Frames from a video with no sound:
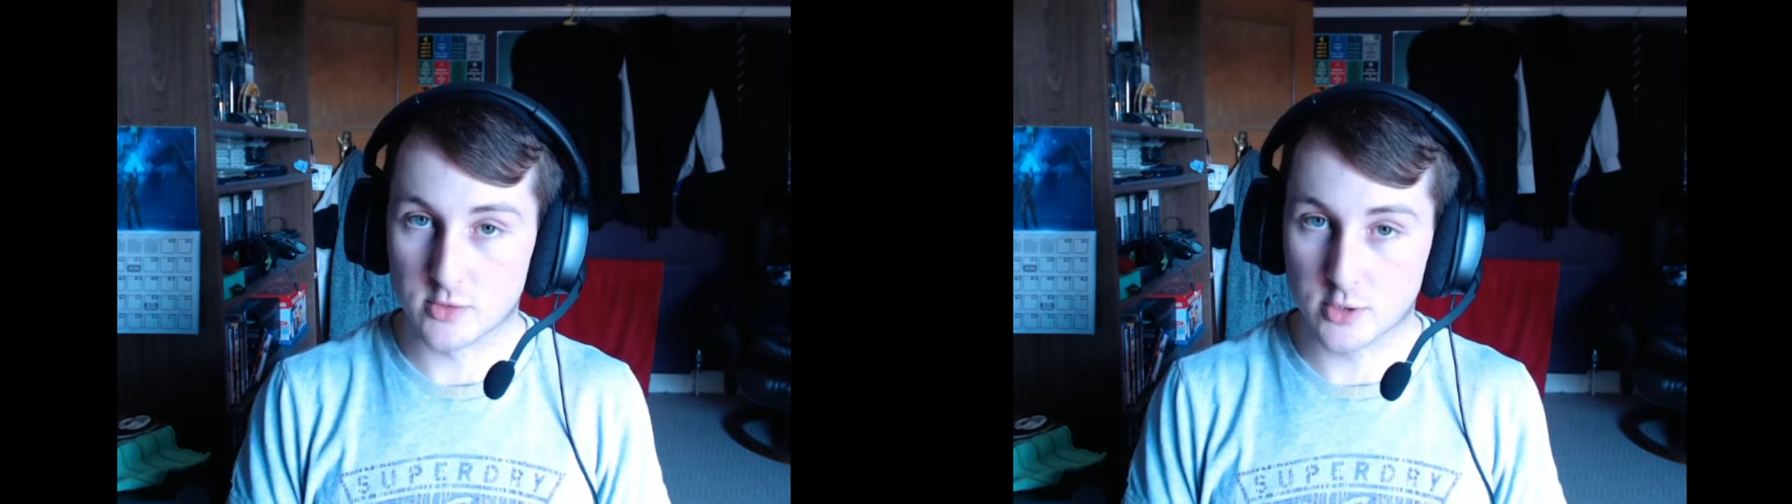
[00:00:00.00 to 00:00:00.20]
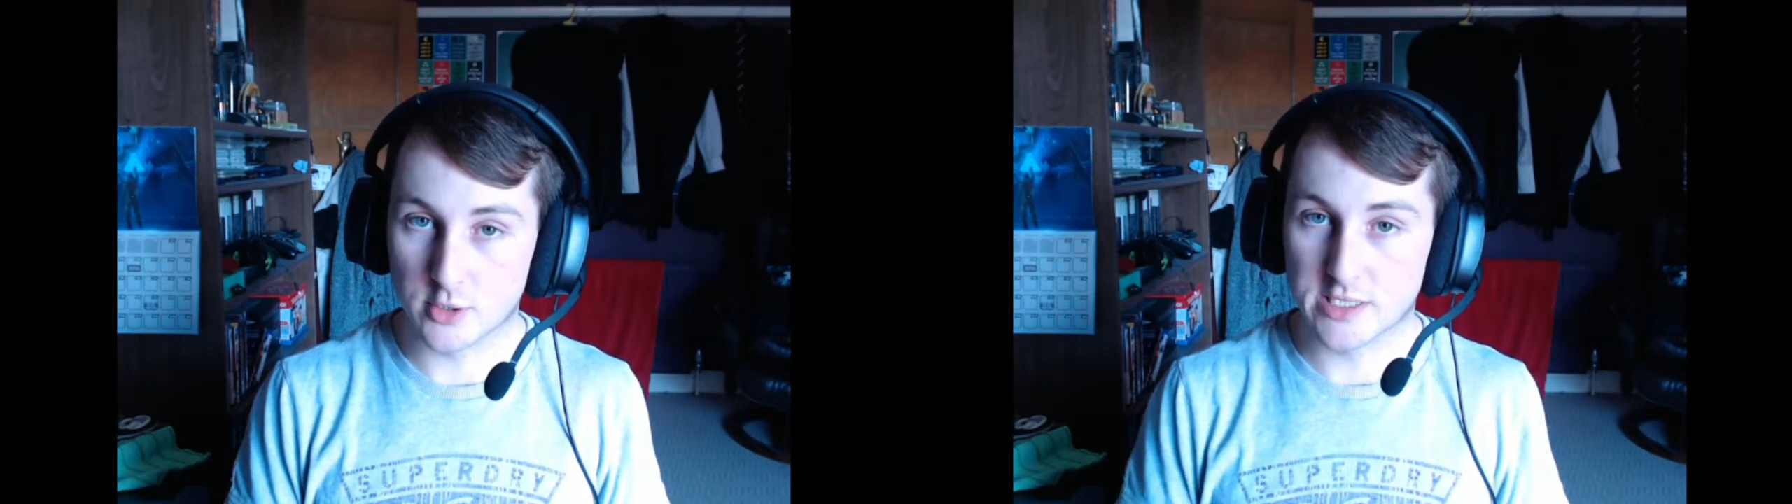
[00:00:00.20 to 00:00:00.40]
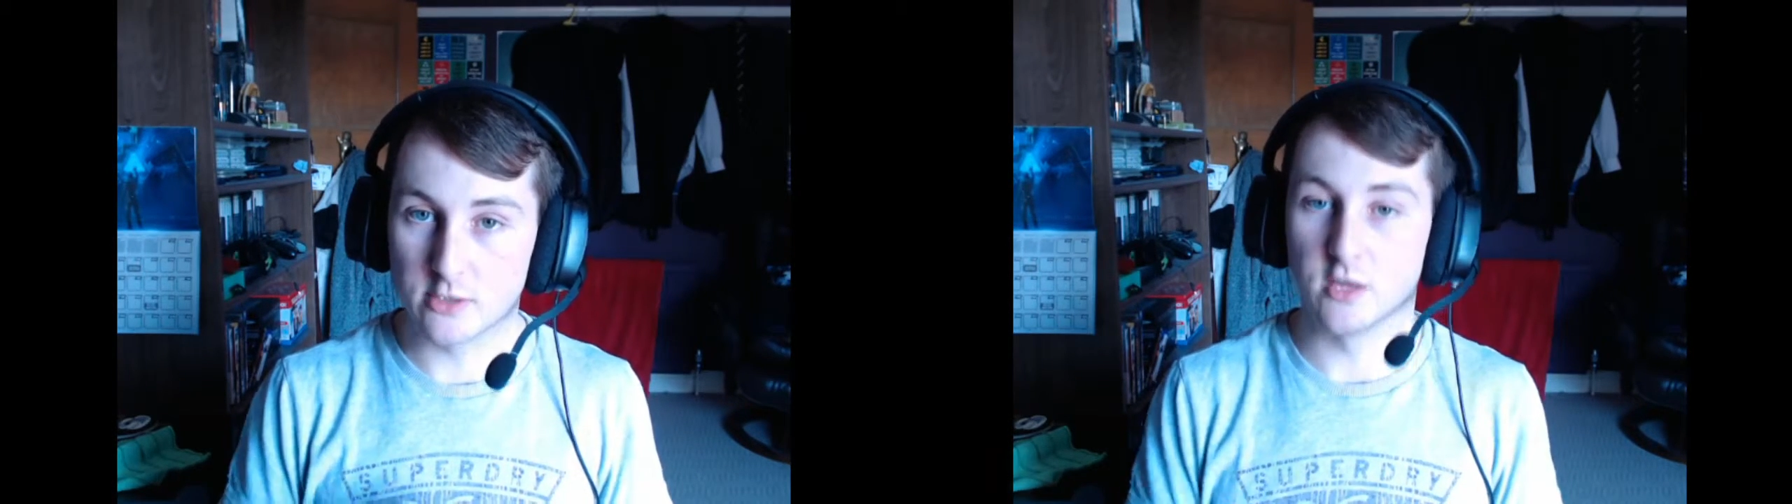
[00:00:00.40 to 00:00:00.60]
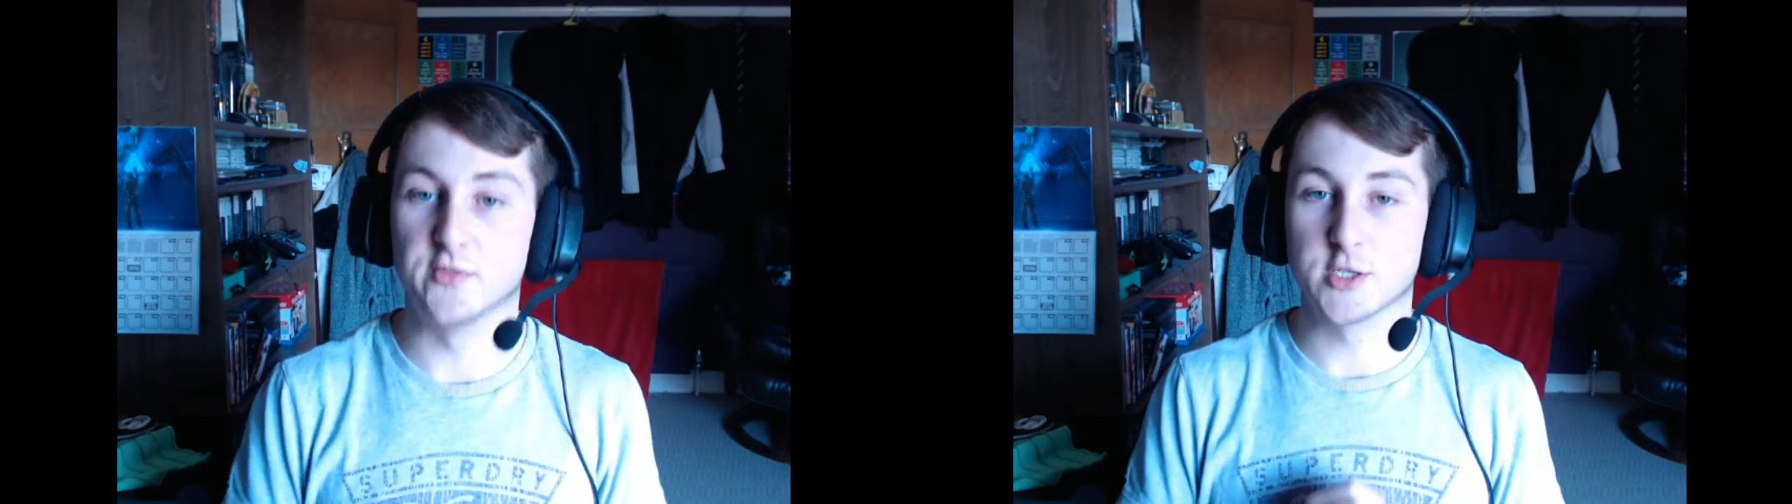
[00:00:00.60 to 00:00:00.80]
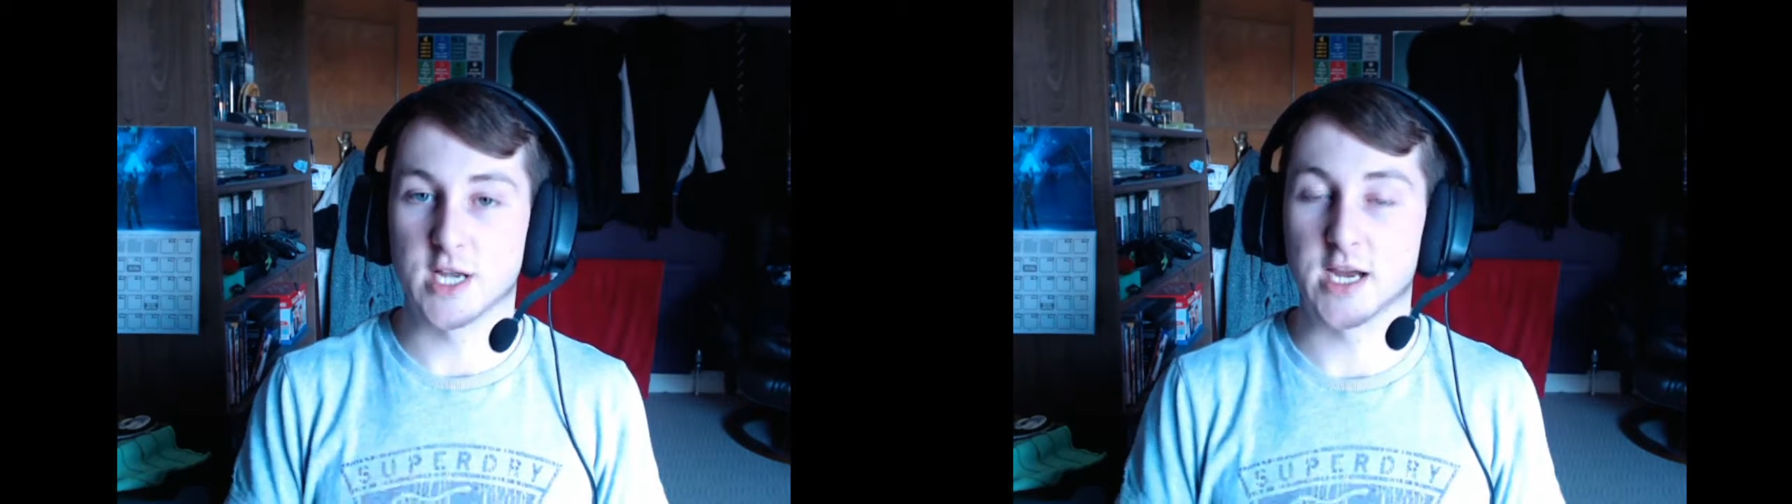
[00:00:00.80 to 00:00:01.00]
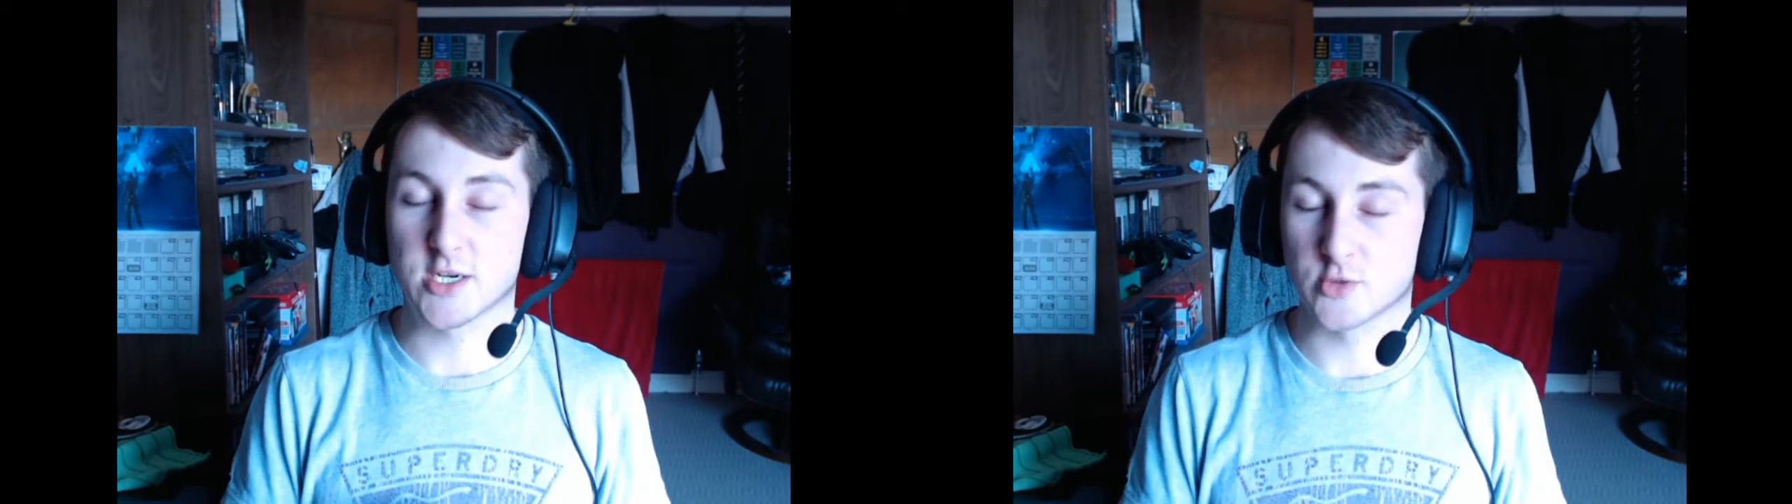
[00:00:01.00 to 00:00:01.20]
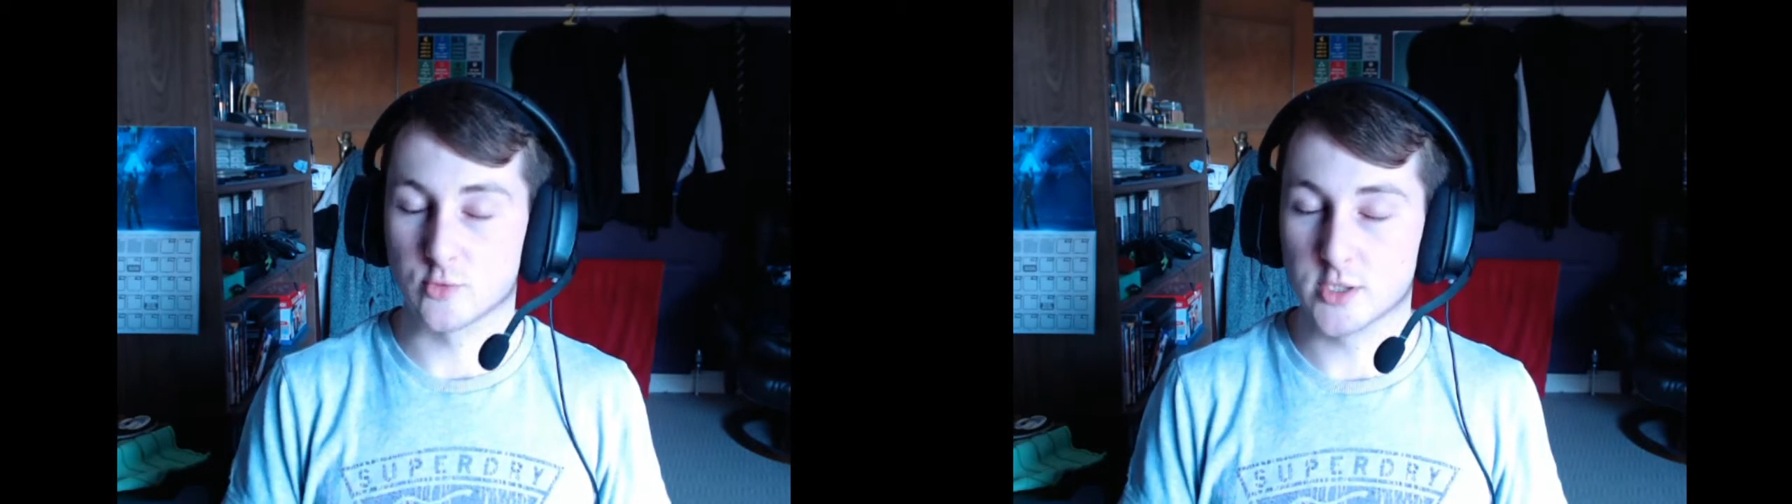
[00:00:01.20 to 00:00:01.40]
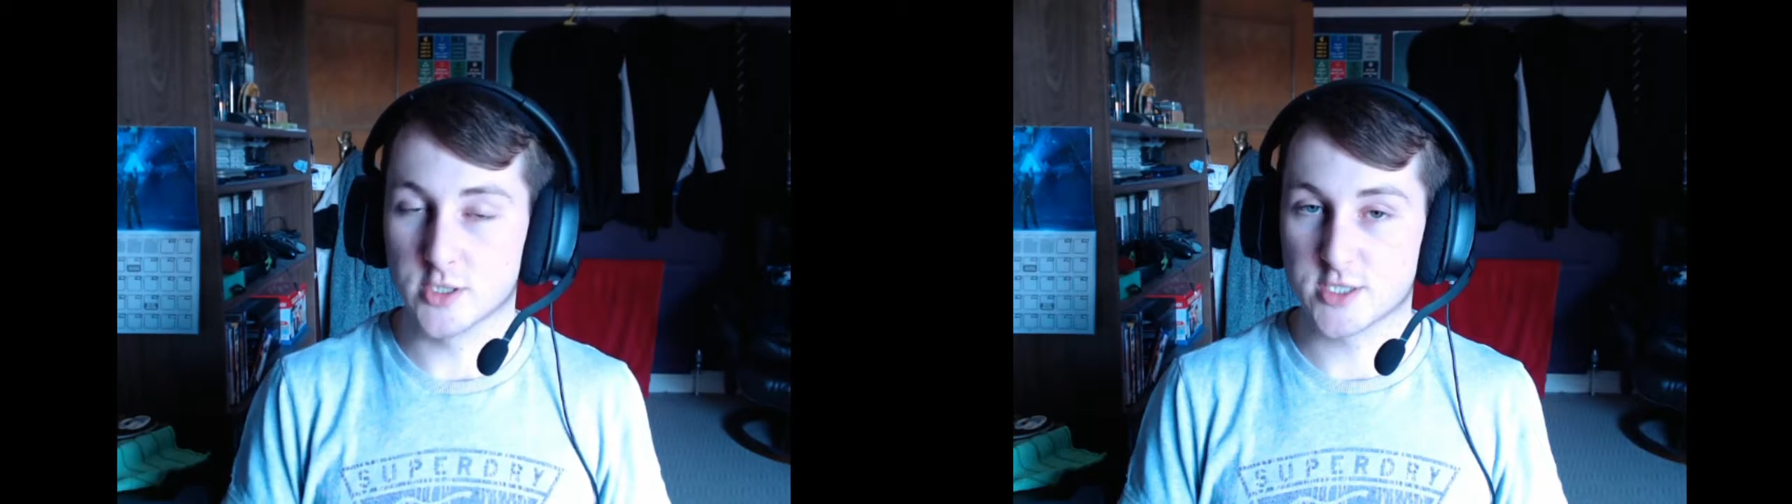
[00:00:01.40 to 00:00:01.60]
Cutting down on those extra
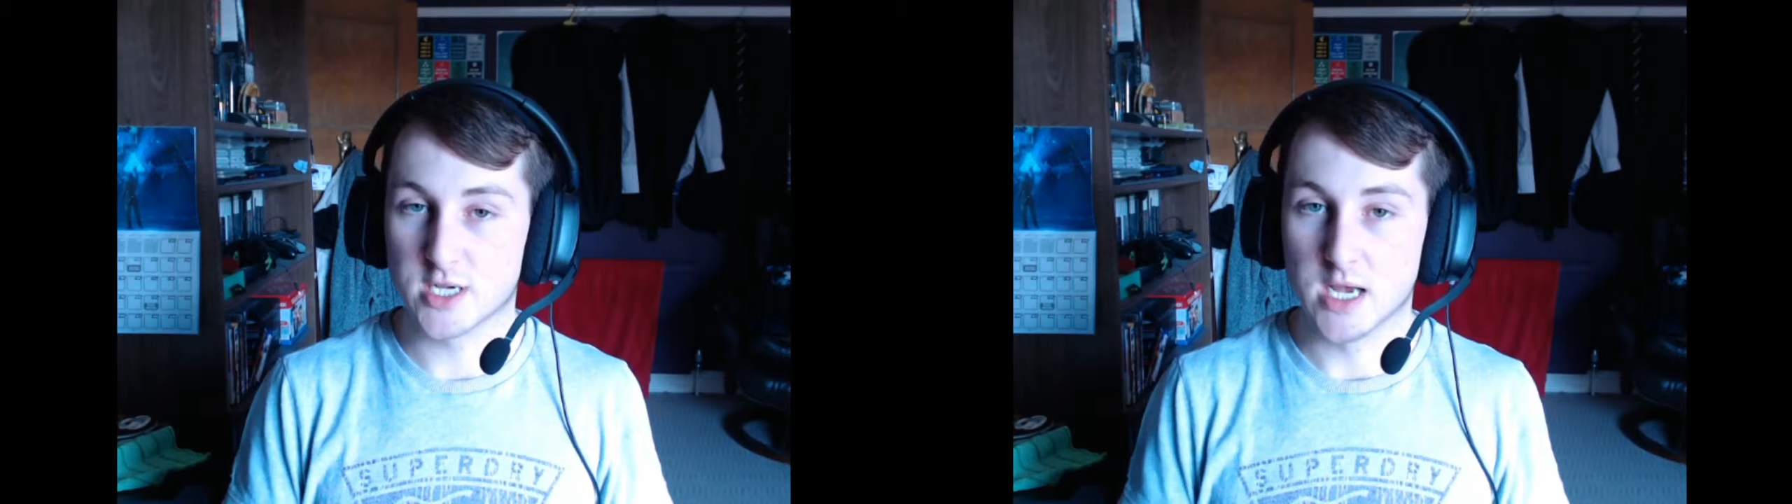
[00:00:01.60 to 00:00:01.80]
words